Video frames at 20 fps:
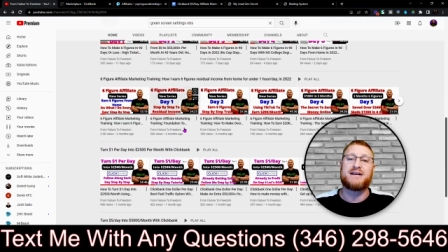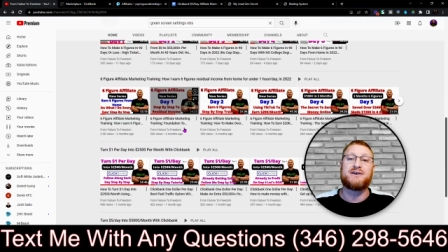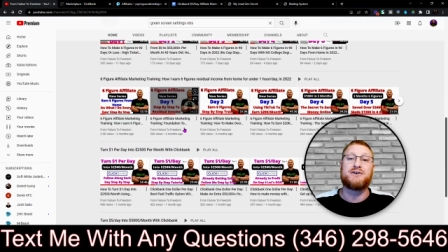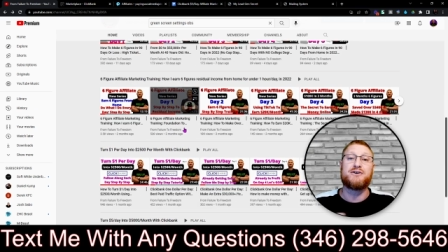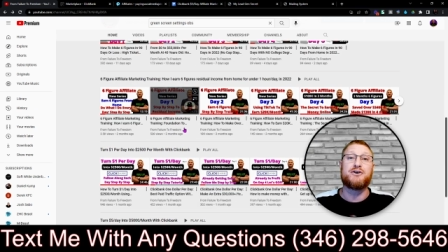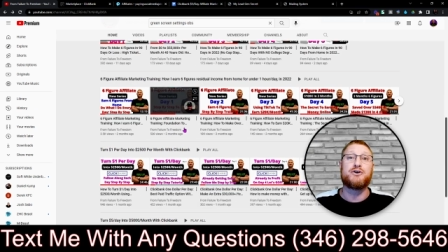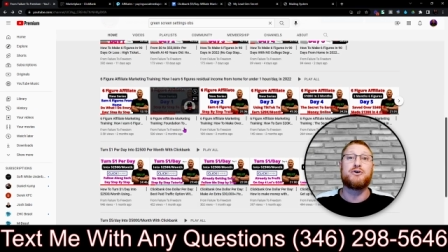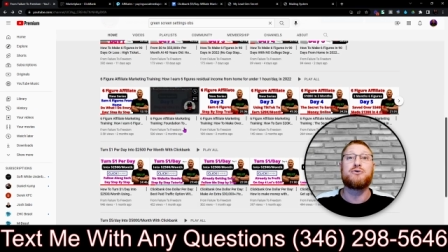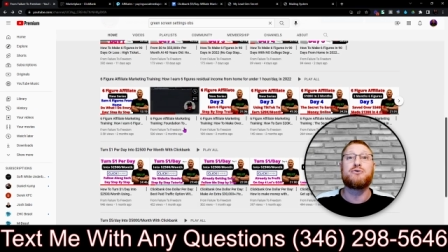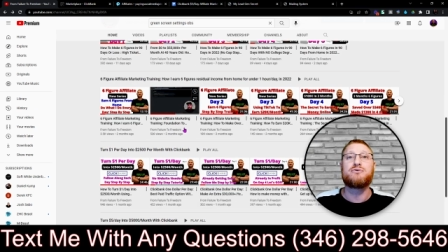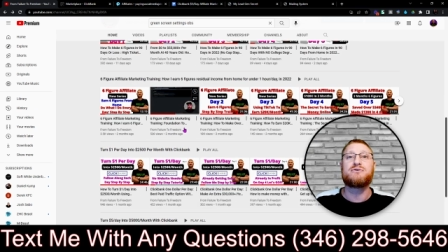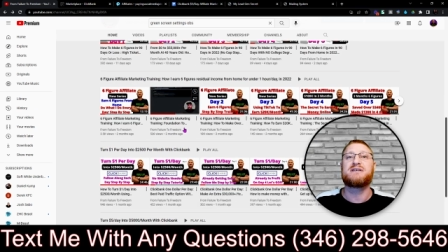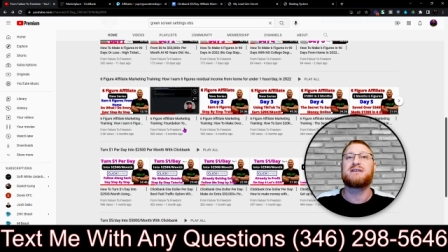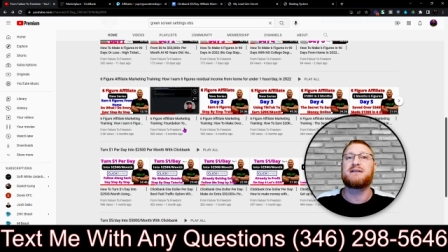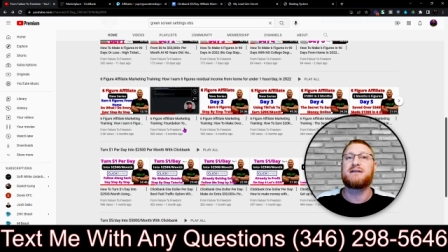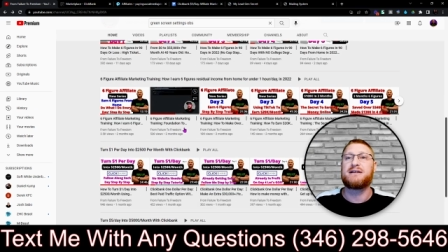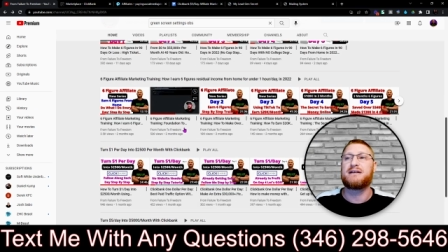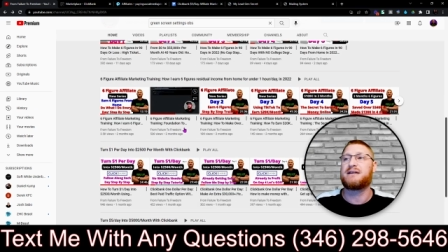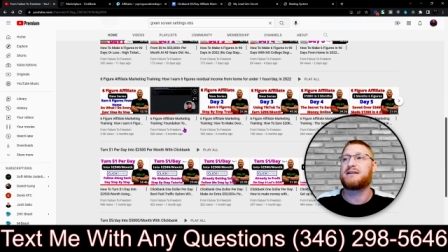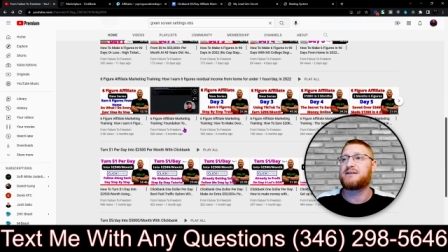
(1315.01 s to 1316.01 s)
new
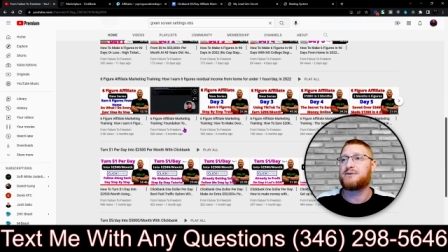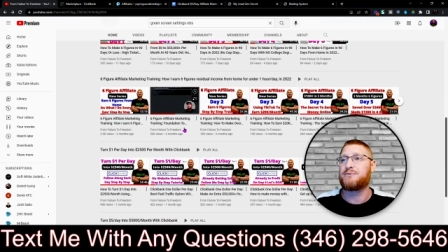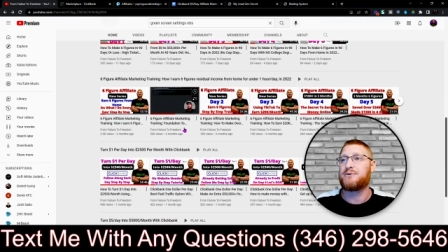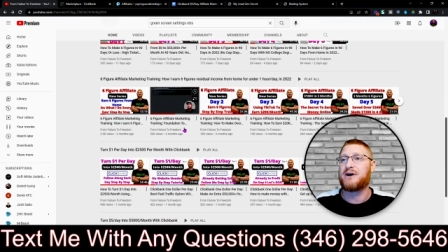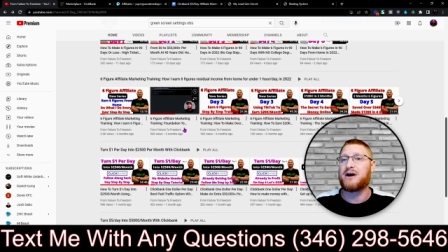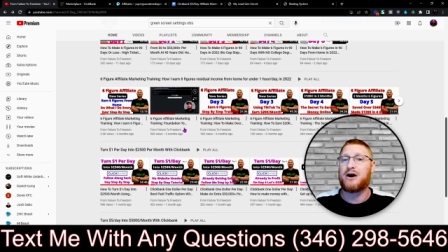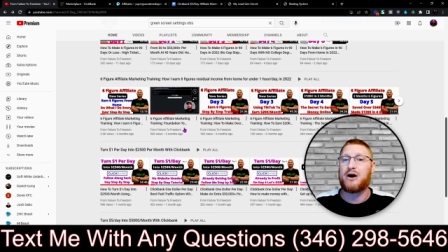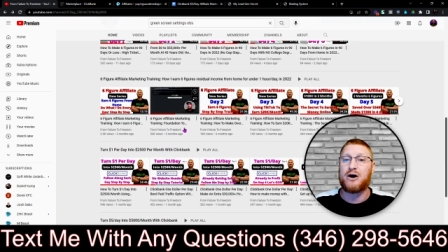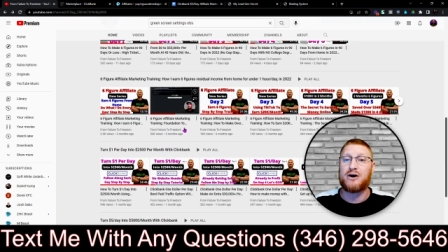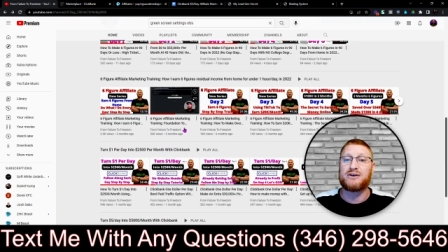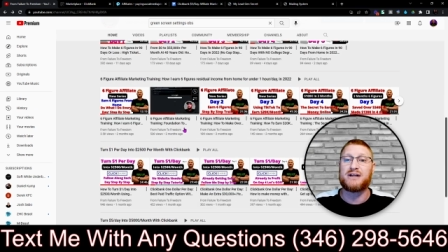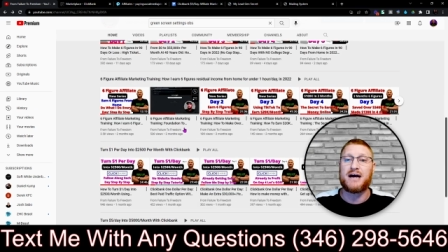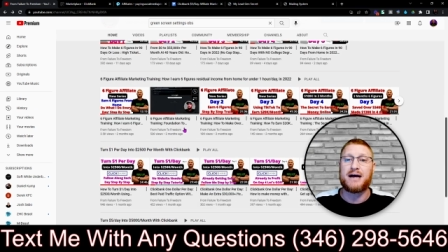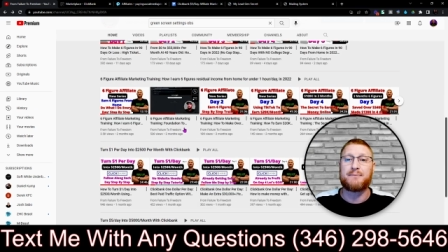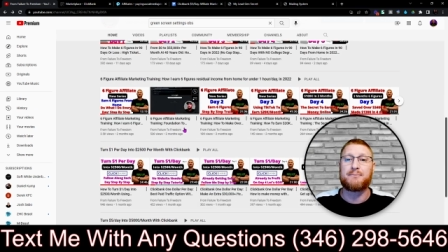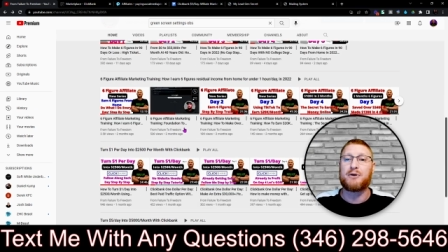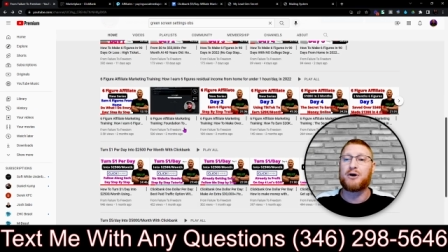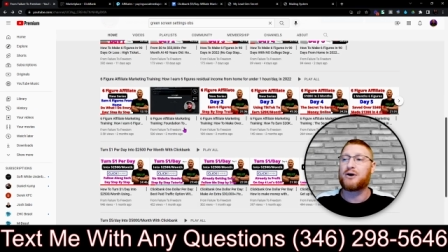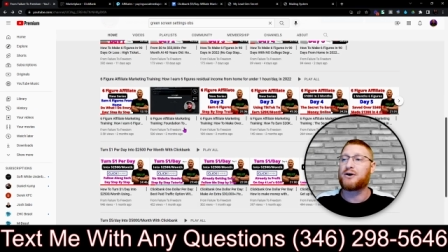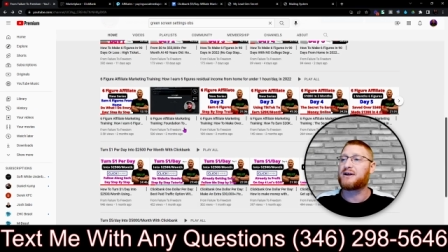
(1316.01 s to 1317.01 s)
to
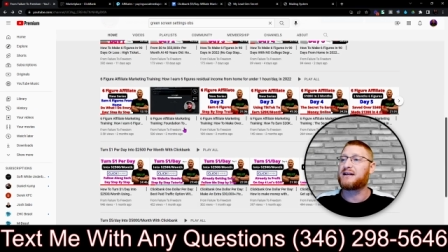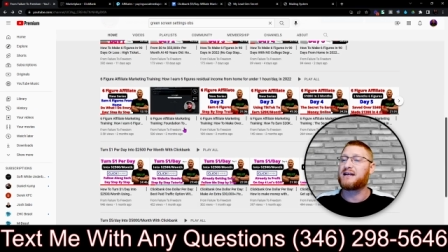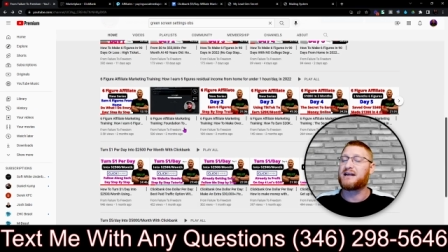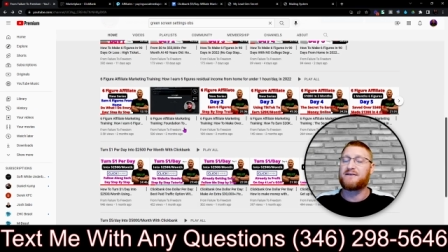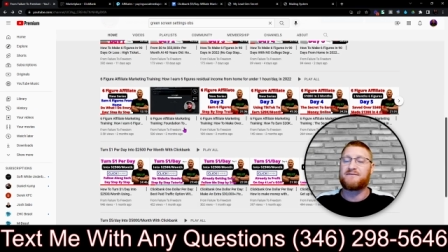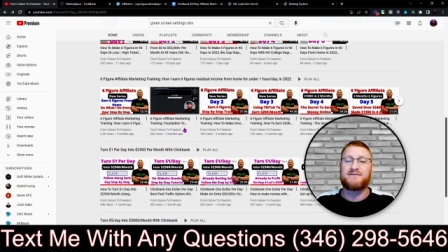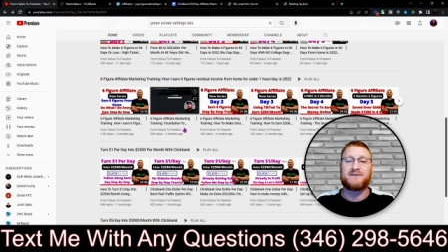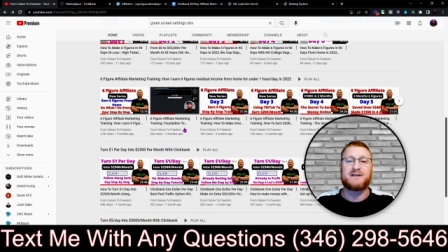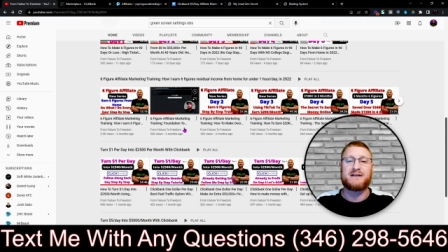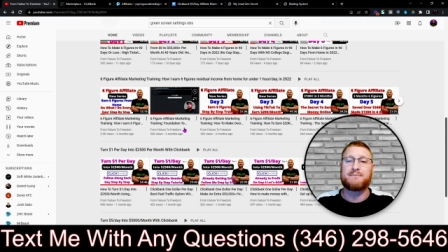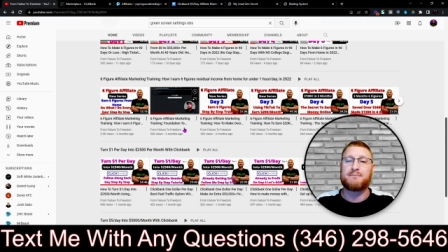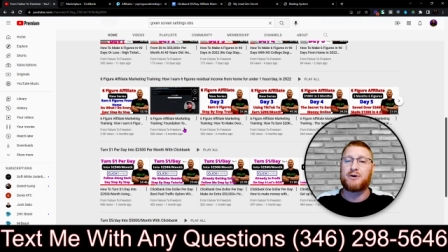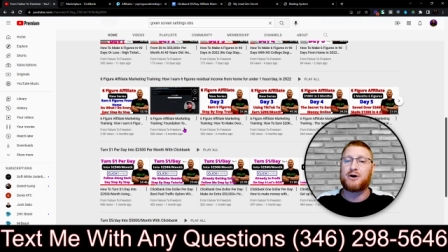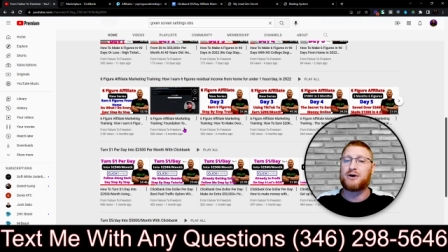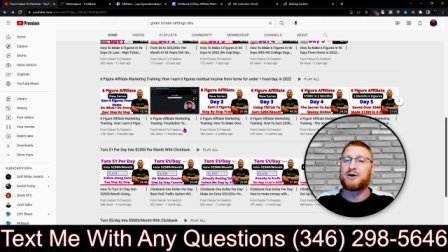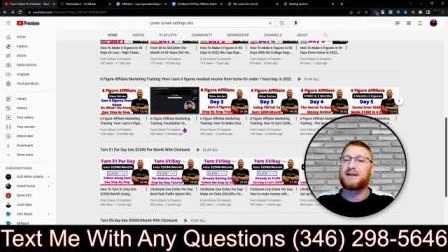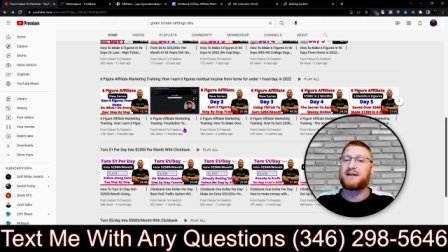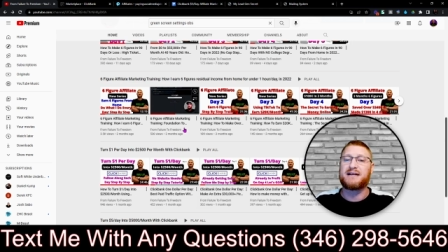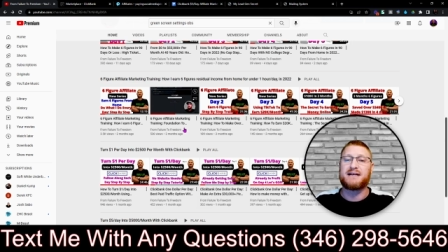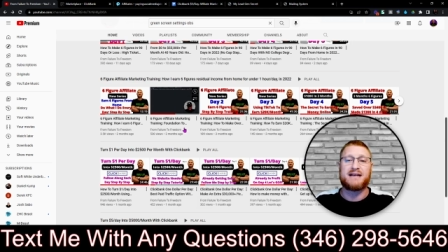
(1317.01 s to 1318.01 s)
online marketing, affiliate
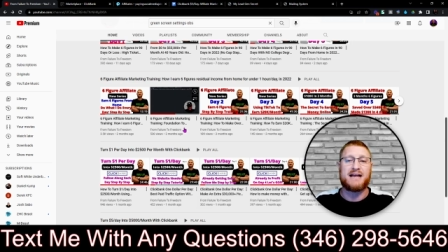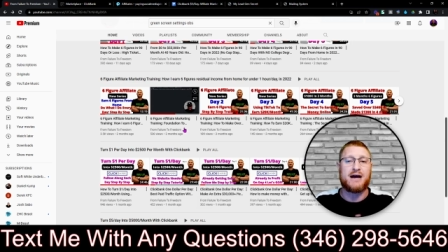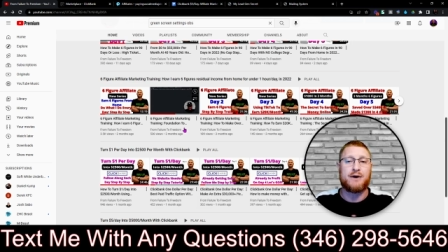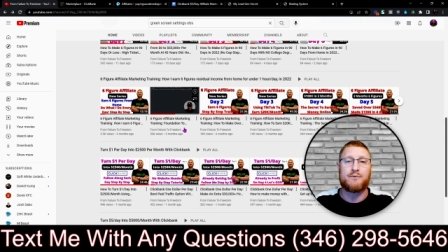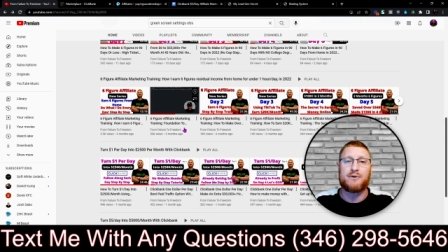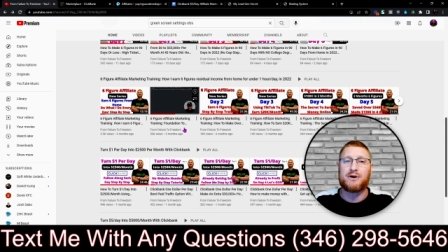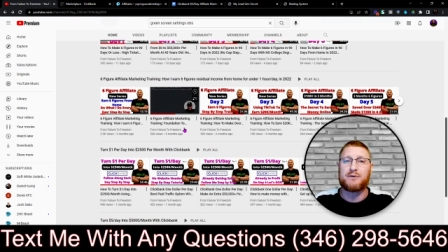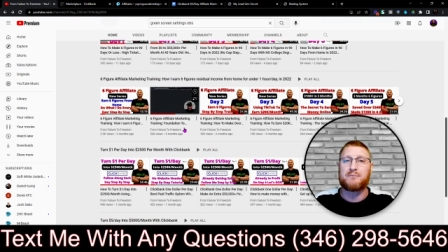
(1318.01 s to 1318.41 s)
marketing, network